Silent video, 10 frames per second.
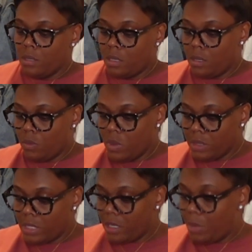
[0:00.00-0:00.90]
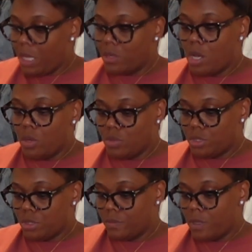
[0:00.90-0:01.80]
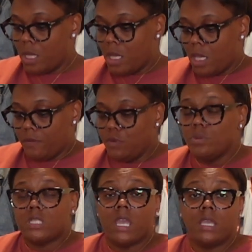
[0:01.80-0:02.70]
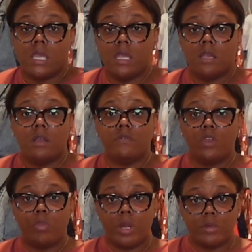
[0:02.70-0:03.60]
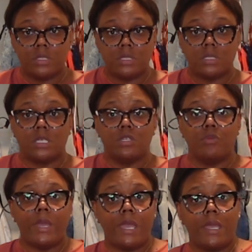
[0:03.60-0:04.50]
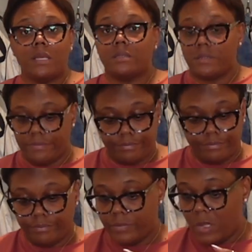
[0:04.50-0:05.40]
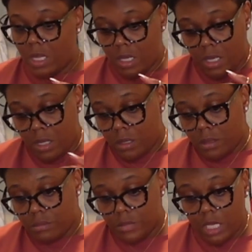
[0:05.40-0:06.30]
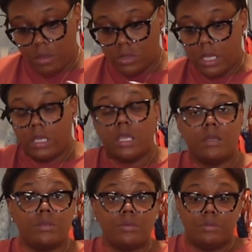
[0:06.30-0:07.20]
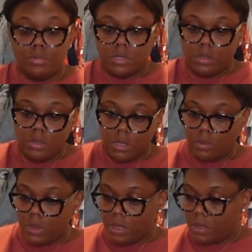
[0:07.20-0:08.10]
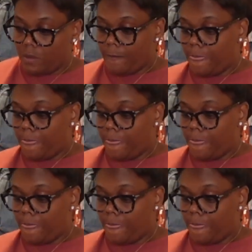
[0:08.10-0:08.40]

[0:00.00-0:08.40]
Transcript: Y'all, one thing about Coach, if you take care of your purses and your bags, they're going to take care of you. So you know what?